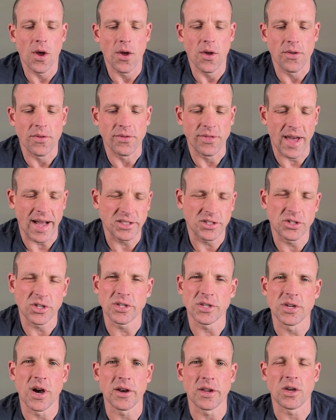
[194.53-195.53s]
That's just
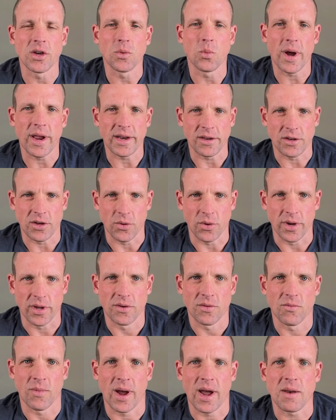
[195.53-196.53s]
not a good way to do it,
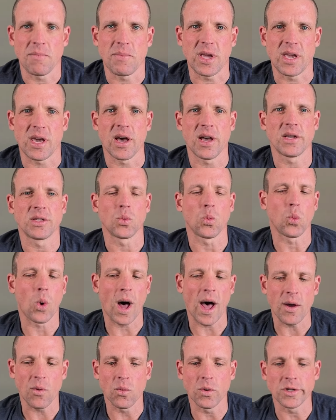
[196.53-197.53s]
right? Because
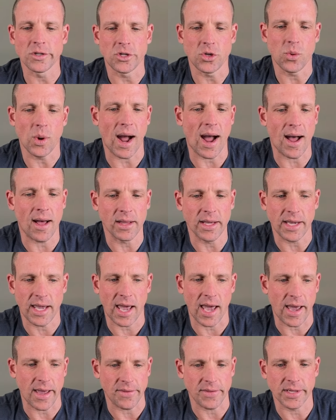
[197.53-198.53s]
why would you
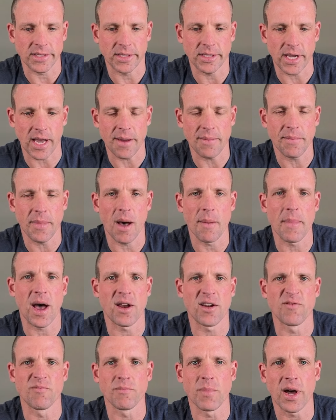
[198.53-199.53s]
allocate the same amount
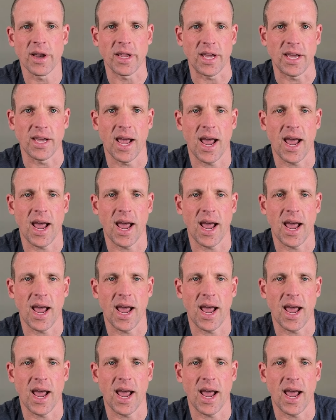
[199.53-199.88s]
of money?